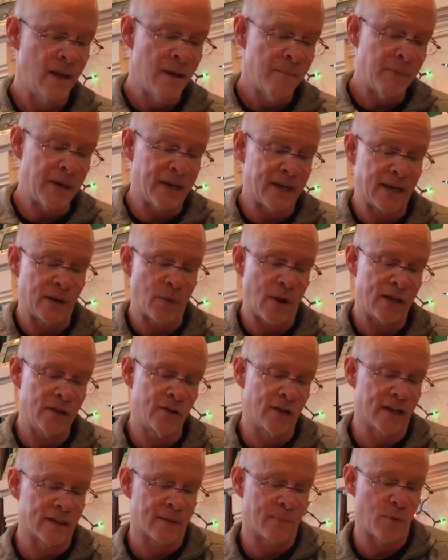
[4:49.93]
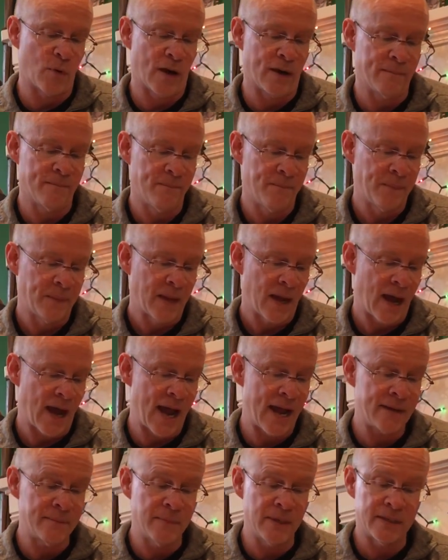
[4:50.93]
But anyway, you get the point.
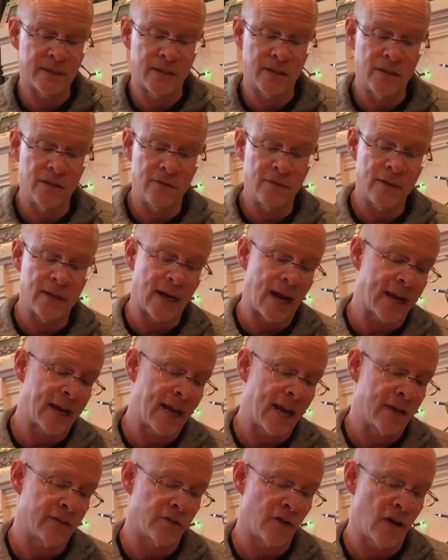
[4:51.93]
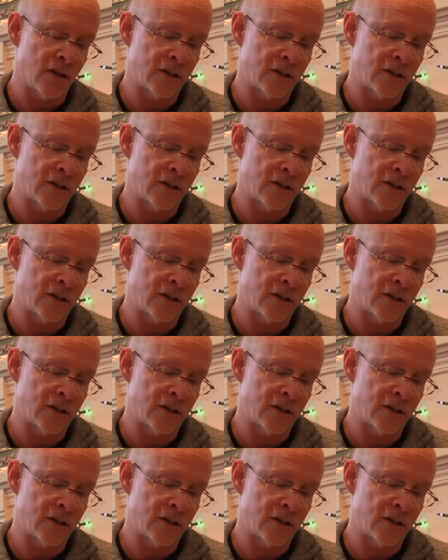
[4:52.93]
I admit to you that I can't draw